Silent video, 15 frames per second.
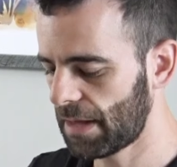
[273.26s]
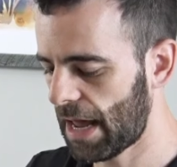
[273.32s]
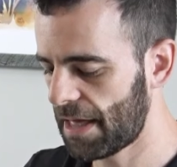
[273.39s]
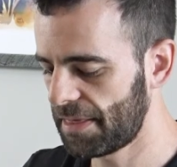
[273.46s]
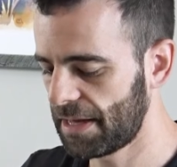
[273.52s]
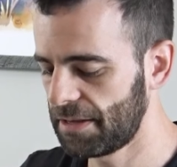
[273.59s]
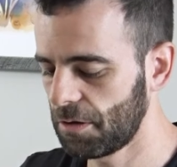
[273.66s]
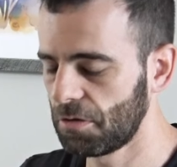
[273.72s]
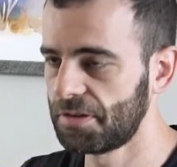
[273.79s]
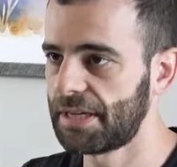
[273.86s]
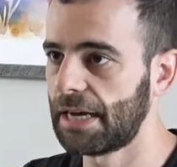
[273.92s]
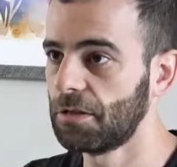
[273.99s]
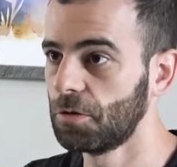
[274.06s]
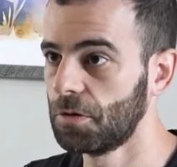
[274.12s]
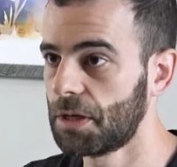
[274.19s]
and then they'll
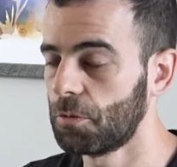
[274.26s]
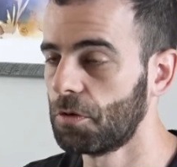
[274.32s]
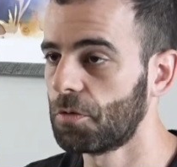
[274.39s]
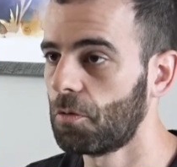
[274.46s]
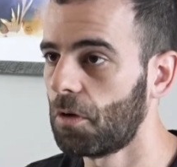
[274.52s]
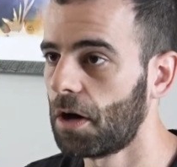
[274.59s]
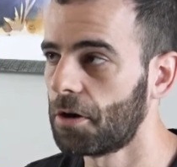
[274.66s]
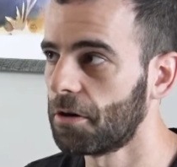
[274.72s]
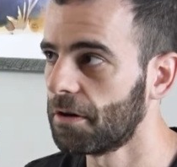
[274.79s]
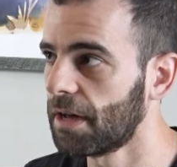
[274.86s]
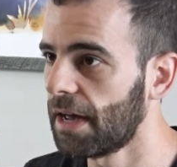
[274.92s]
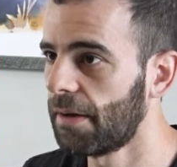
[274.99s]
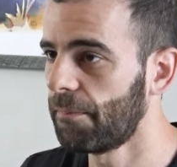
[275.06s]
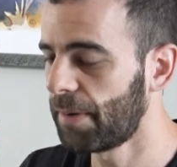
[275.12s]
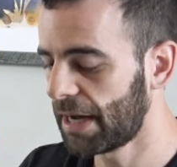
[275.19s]
dilute it with water.
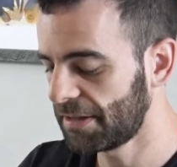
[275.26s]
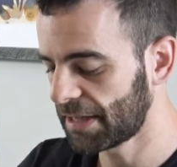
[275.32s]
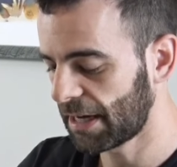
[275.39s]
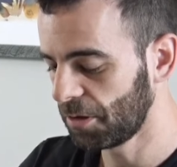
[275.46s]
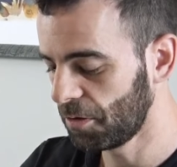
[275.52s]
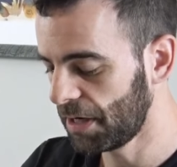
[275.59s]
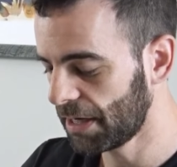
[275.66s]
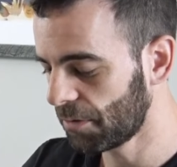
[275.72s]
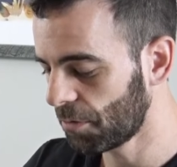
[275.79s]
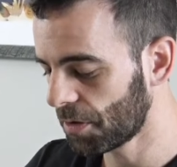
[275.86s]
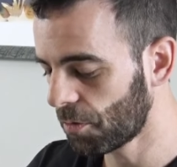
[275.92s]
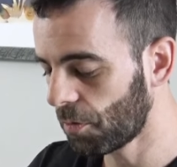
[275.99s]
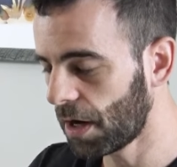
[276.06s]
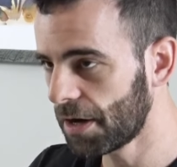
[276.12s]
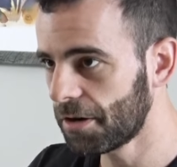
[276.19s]
And by diluting it with
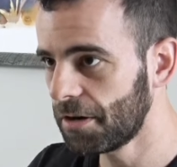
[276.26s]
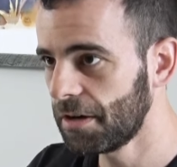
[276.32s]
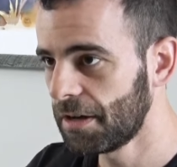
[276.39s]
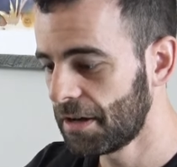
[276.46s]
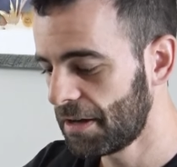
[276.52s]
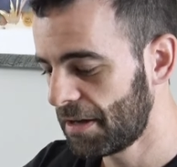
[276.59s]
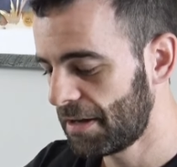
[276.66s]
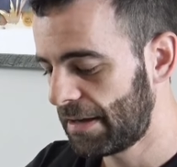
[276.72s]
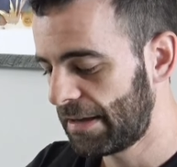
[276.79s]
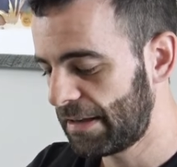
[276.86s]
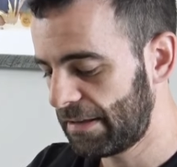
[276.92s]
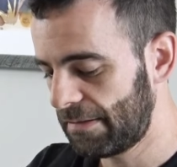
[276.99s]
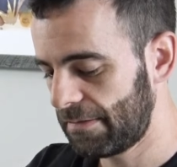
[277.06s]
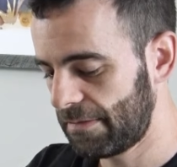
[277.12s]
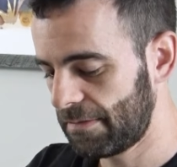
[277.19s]
water,
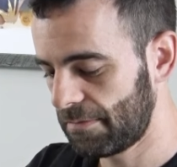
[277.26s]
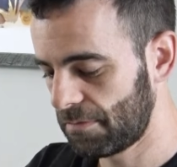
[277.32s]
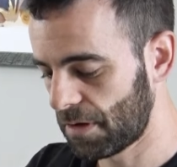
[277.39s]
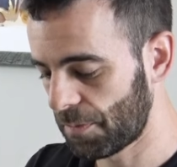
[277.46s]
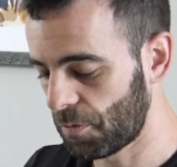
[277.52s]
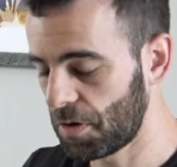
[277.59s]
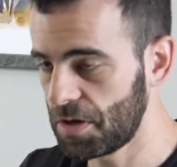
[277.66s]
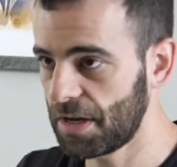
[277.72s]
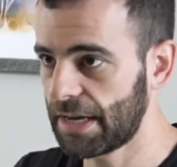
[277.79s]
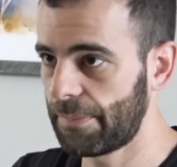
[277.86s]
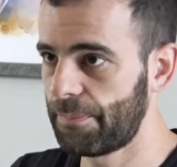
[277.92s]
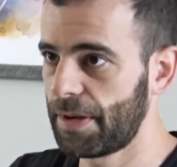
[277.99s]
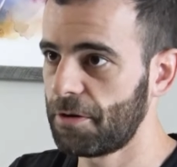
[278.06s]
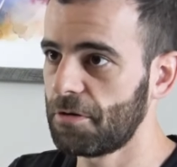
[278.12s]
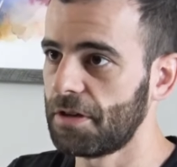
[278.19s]
number one, you
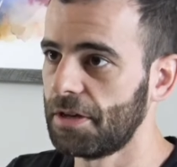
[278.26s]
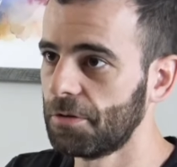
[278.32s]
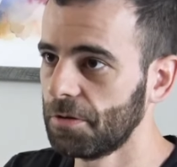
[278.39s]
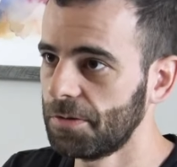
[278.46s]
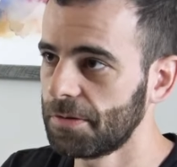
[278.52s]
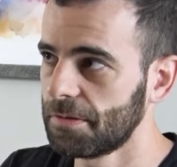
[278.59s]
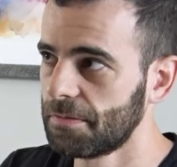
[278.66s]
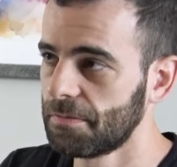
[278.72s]
get better yield.